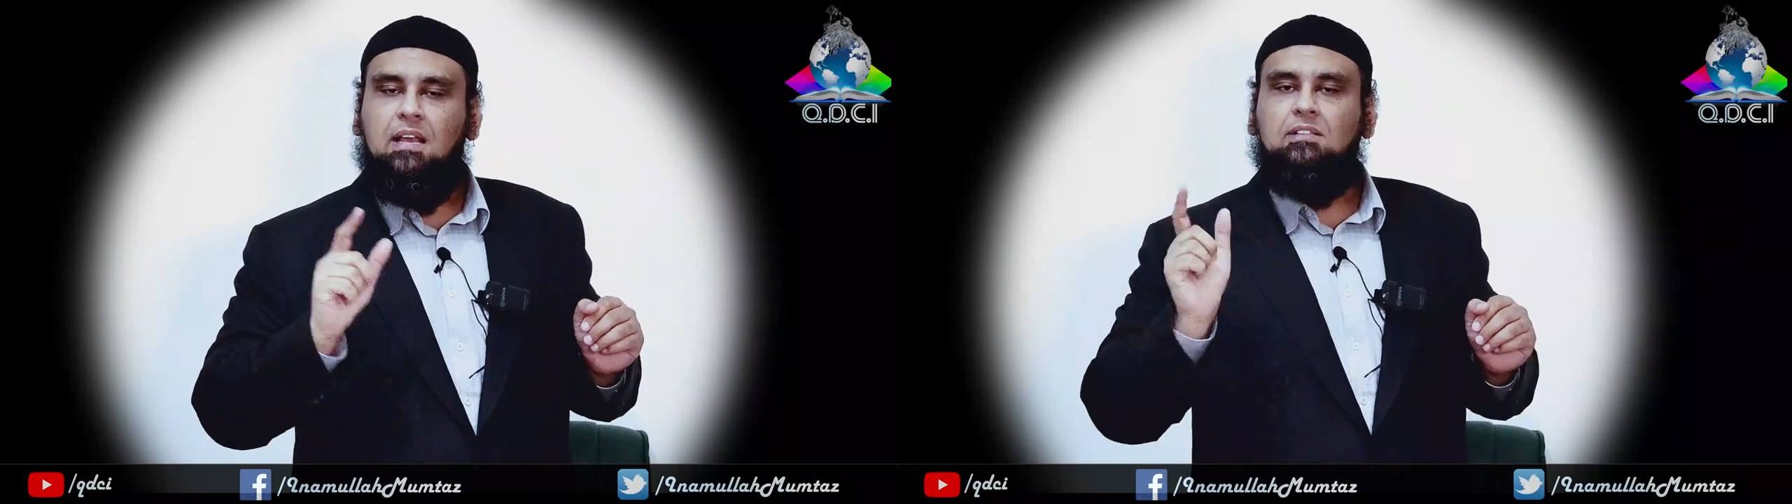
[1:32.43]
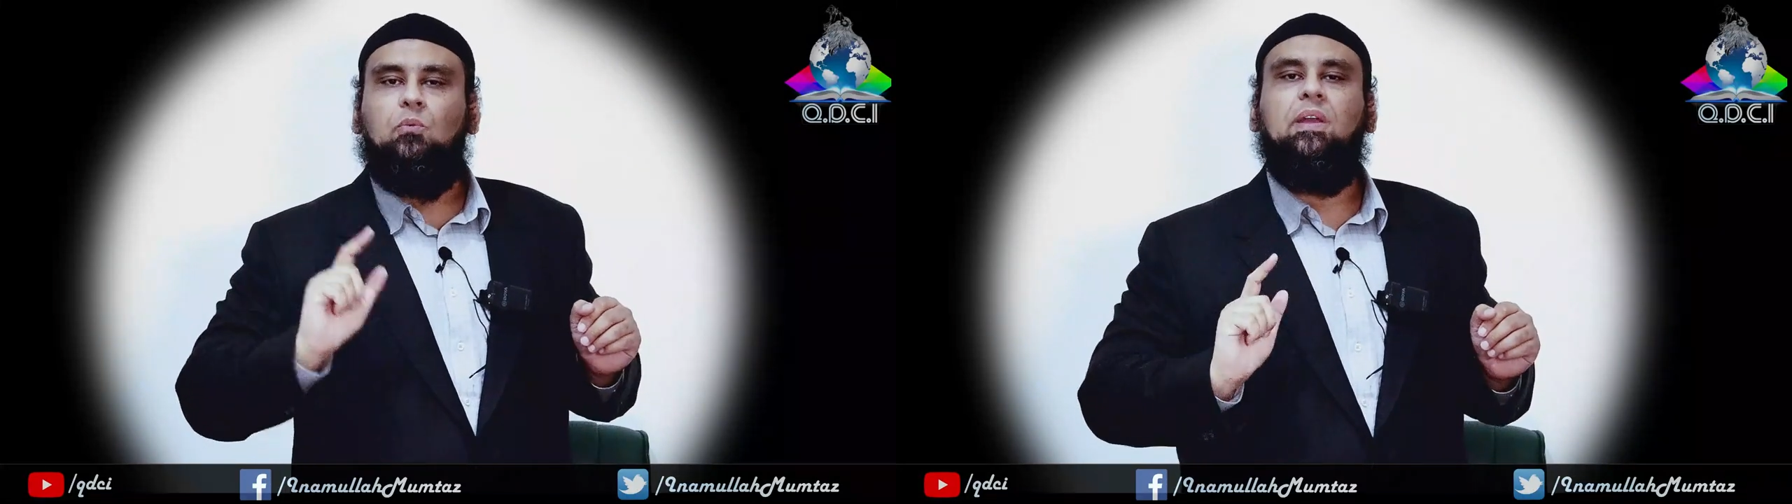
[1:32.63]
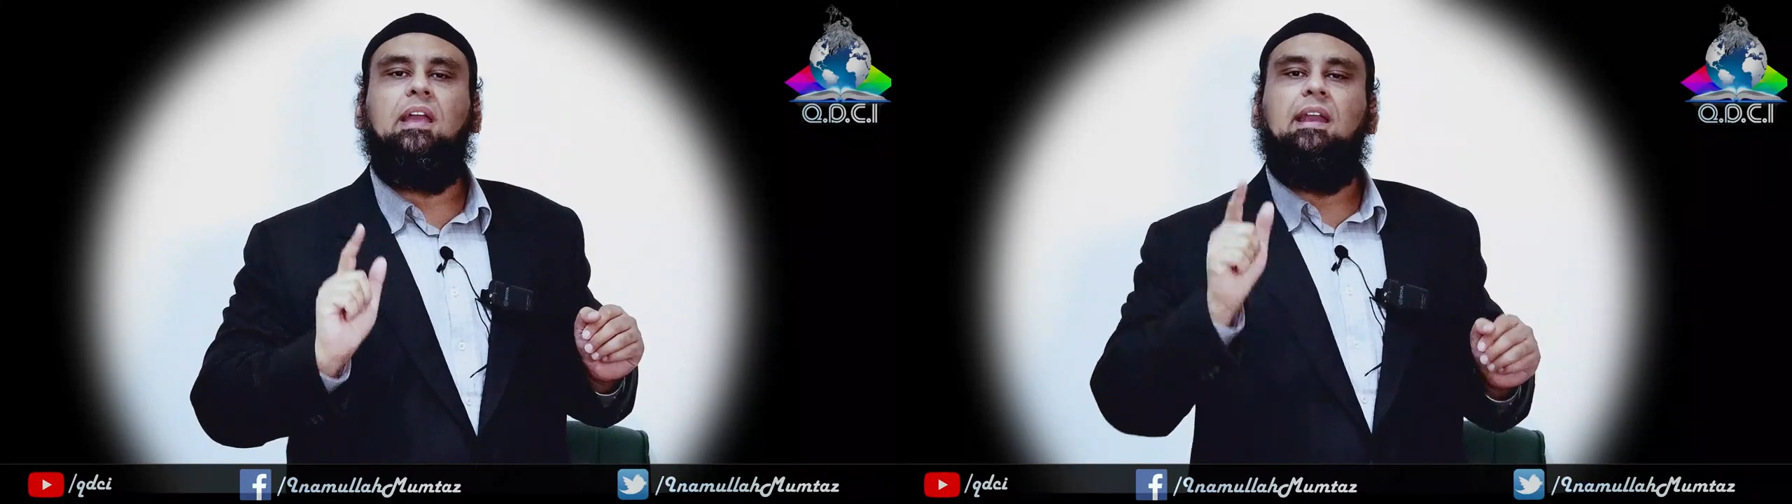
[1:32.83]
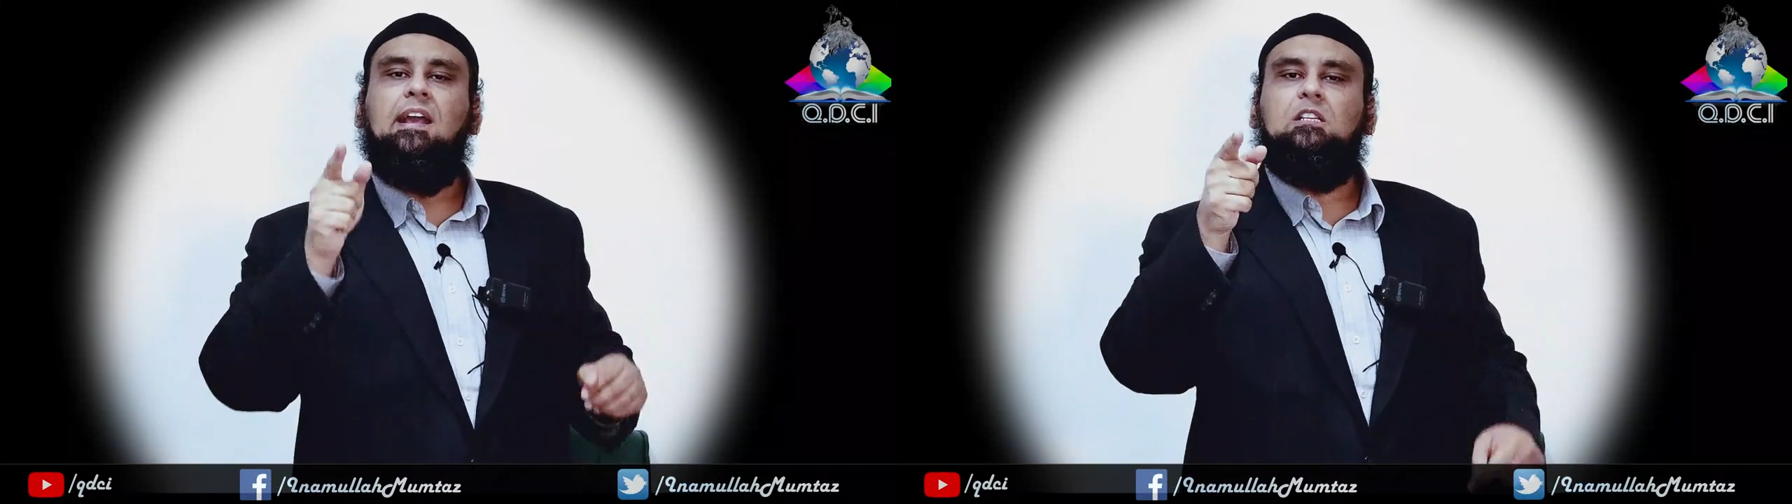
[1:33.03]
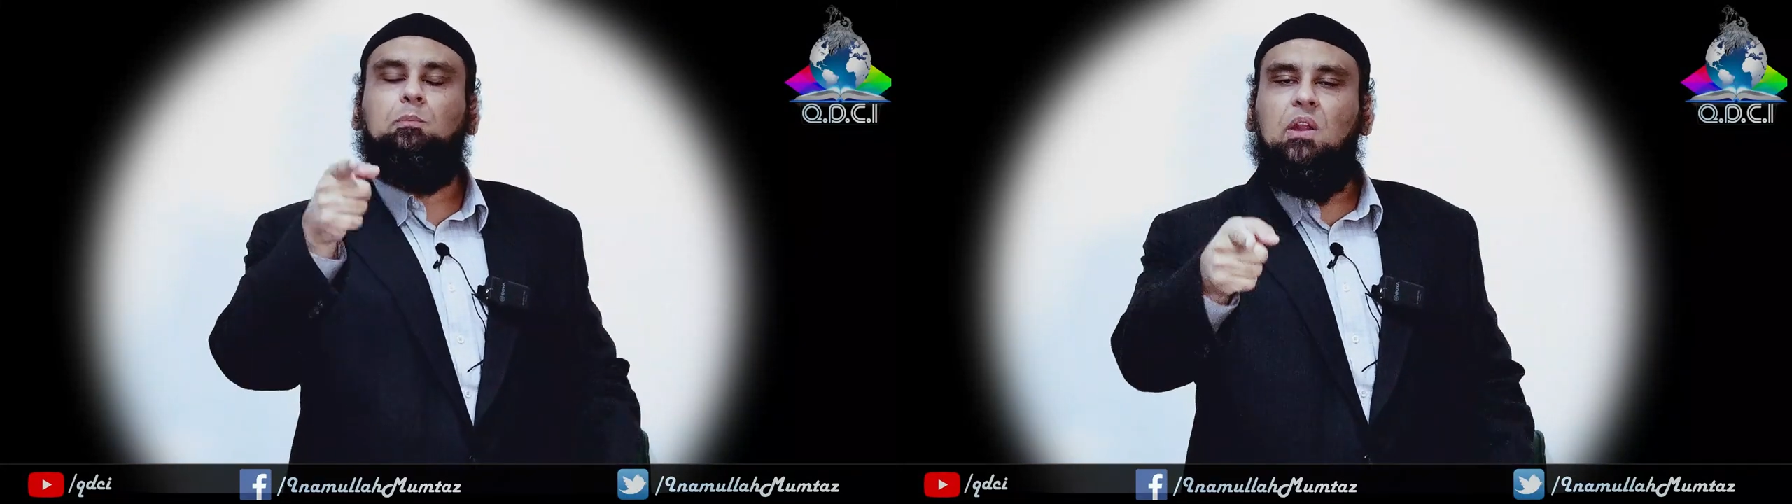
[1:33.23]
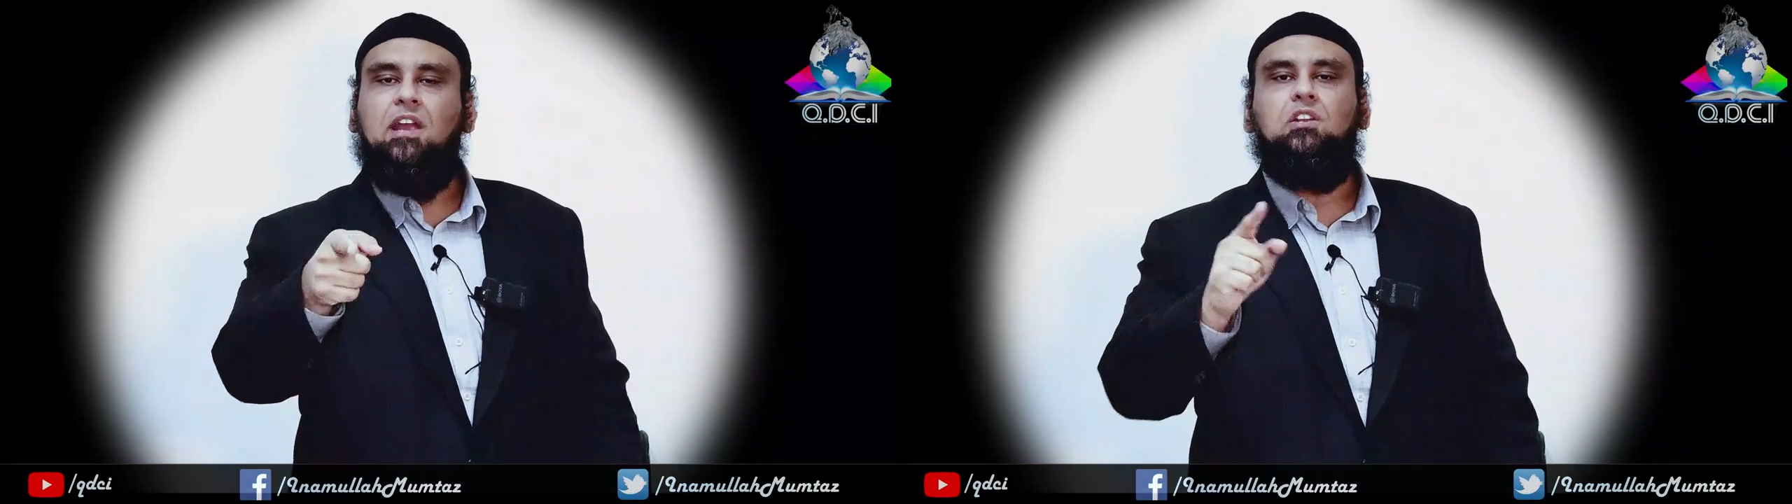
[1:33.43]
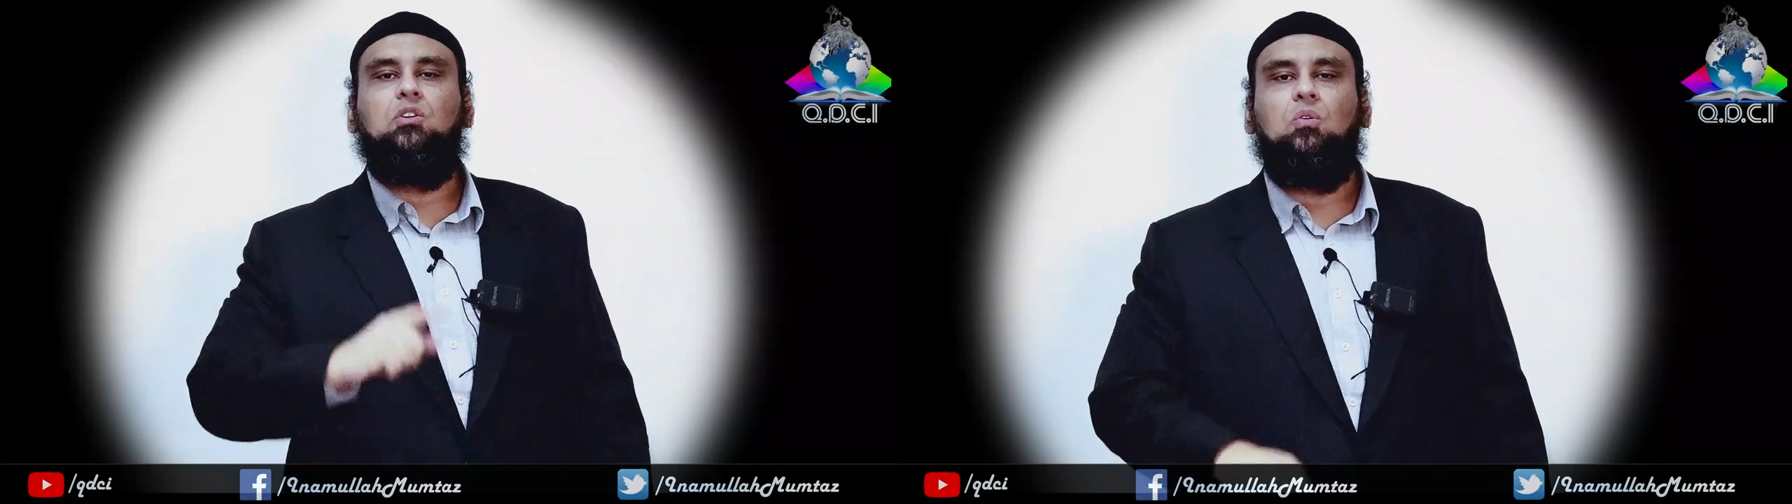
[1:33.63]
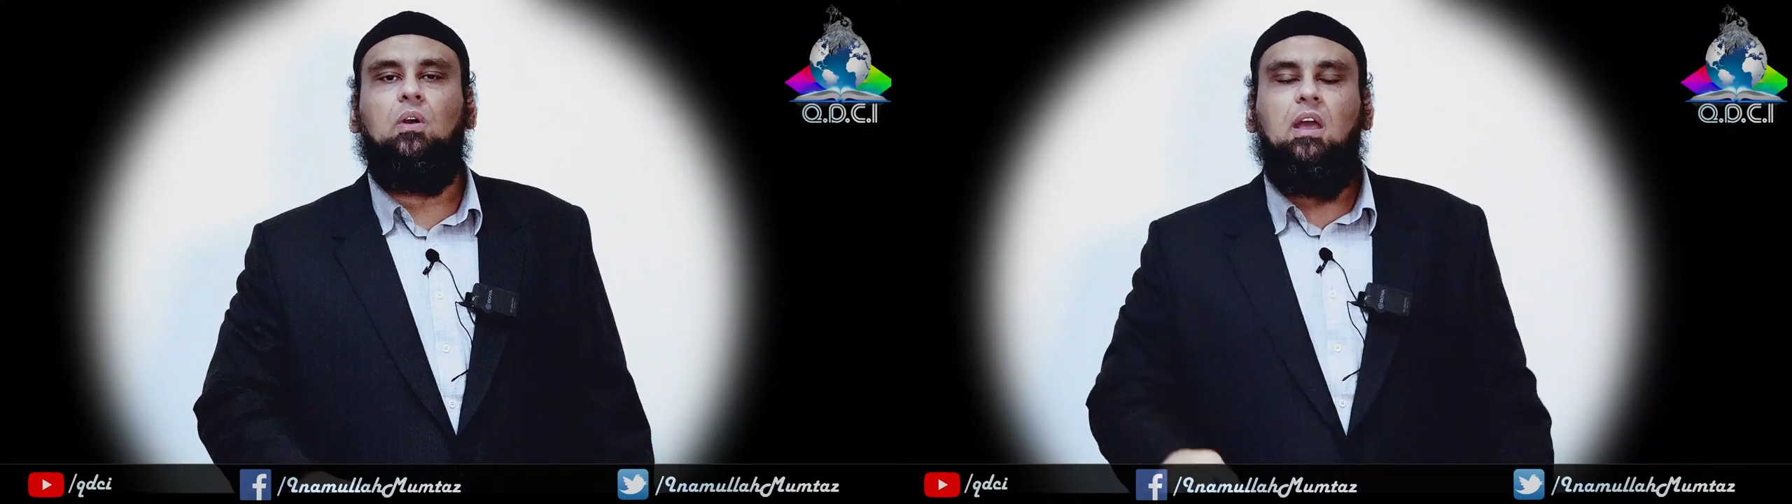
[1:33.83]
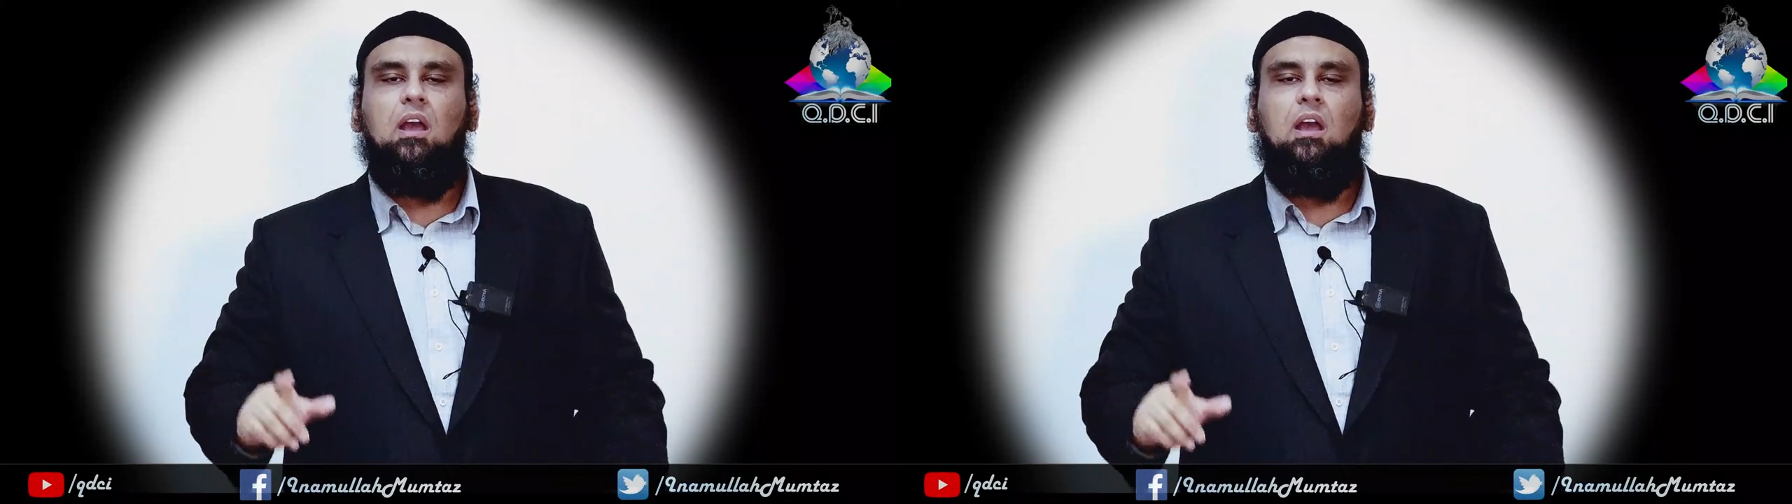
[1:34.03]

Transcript: so we can exploit you.